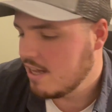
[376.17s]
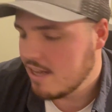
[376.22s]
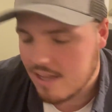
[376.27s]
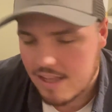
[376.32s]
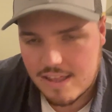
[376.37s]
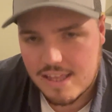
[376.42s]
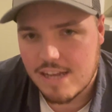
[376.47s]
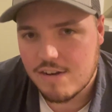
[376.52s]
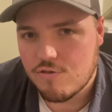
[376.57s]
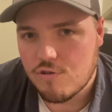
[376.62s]

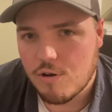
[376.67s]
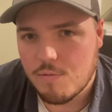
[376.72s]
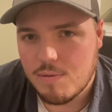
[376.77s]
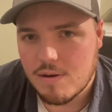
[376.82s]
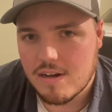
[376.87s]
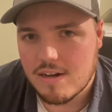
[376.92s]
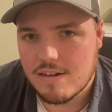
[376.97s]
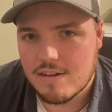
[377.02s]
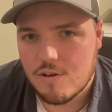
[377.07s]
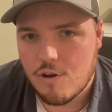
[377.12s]
then drop
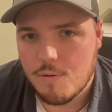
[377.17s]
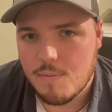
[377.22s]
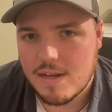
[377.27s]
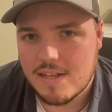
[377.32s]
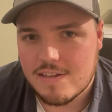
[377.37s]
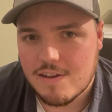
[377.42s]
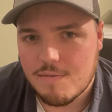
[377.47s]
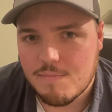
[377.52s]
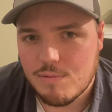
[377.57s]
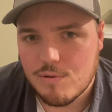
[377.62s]
a comment
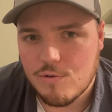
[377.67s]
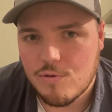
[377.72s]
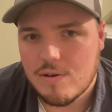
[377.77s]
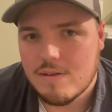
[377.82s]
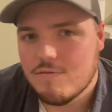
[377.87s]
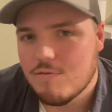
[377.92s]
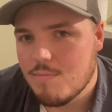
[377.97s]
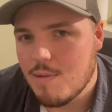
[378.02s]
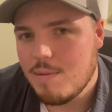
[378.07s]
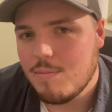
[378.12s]
down below, and
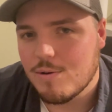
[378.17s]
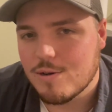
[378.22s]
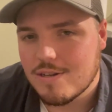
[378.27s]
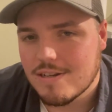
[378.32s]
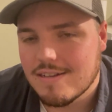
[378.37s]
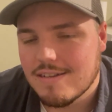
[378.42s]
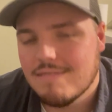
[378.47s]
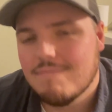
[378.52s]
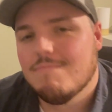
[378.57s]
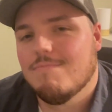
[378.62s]
remember
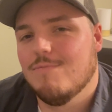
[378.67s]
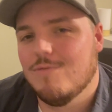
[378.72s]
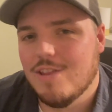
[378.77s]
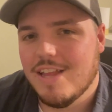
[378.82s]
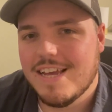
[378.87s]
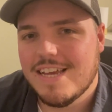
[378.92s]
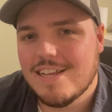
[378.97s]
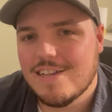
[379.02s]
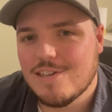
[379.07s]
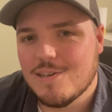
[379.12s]
to
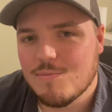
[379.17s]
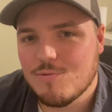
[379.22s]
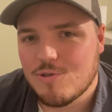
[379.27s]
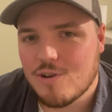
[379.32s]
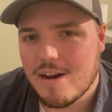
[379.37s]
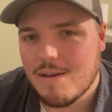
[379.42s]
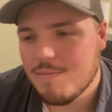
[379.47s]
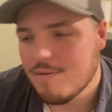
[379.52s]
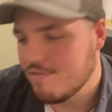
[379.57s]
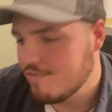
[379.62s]
like and
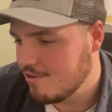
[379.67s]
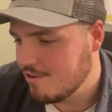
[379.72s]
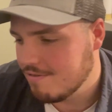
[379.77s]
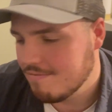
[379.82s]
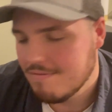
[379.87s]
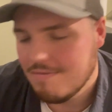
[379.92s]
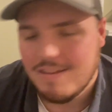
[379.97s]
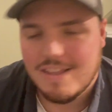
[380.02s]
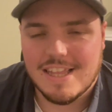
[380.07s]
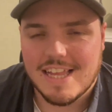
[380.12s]
subscribe if you
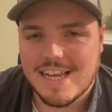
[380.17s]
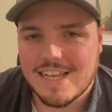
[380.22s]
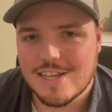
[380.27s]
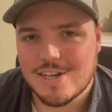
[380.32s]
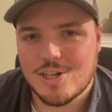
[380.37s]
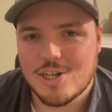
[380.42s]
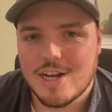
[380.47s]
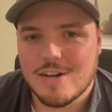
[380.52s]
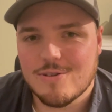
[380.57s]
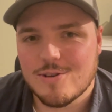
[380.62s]
like this
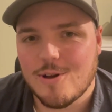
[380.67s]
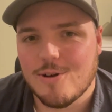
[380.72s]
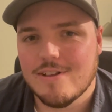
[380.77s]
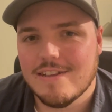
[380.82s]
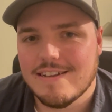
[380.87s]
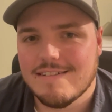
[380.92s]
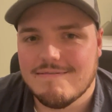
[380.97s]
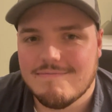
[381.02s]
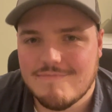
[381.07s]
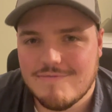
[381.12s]
channel's
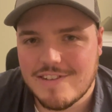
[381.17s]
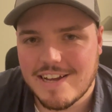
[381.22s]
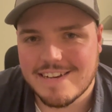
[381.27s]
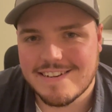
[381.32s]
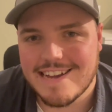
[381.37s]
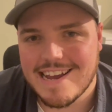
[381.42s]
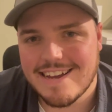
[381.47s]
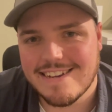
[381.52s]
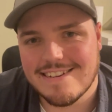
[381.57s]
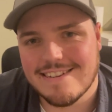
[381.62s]
content. Thanks,
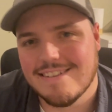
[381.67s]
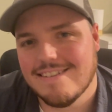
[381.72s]
guys.